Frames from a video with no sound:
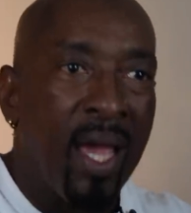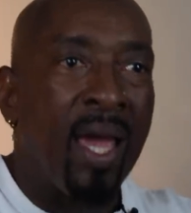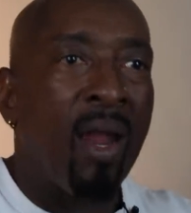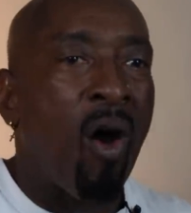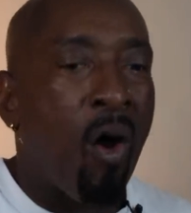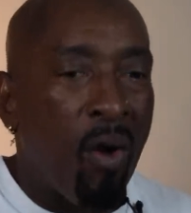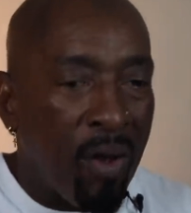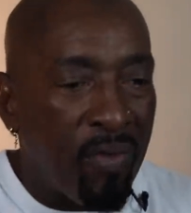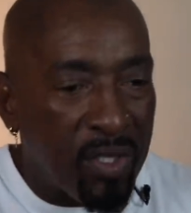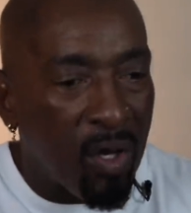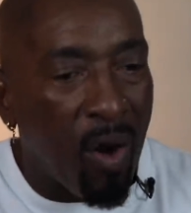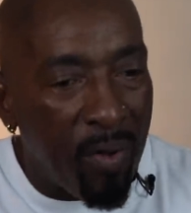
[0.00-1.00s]
And all of
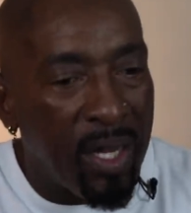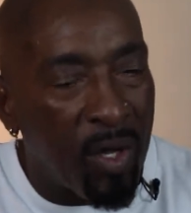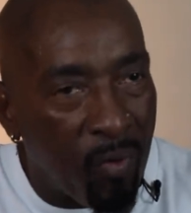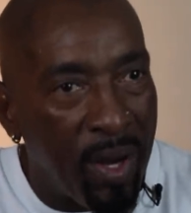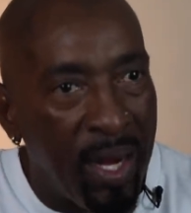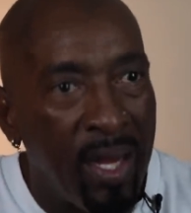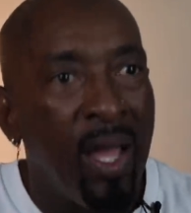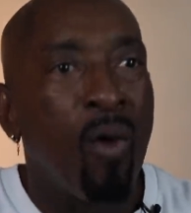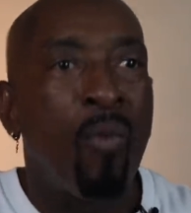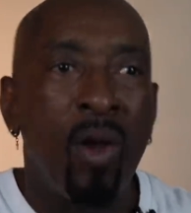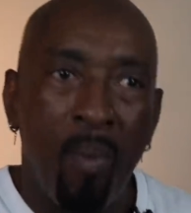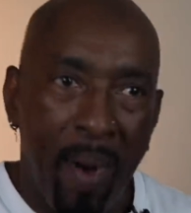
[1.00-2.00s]
us already agreed
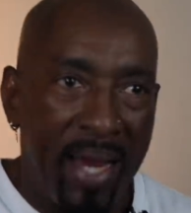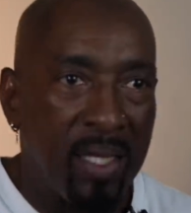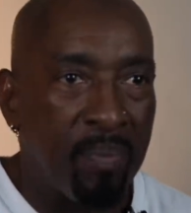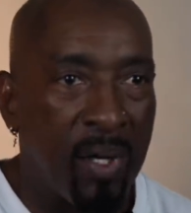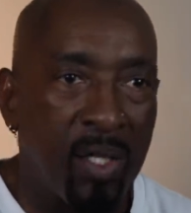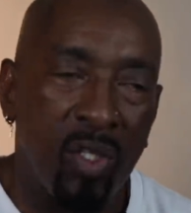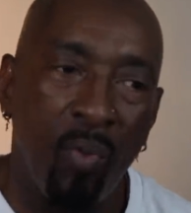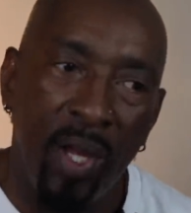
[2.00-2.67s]
we're going to bite the bullet so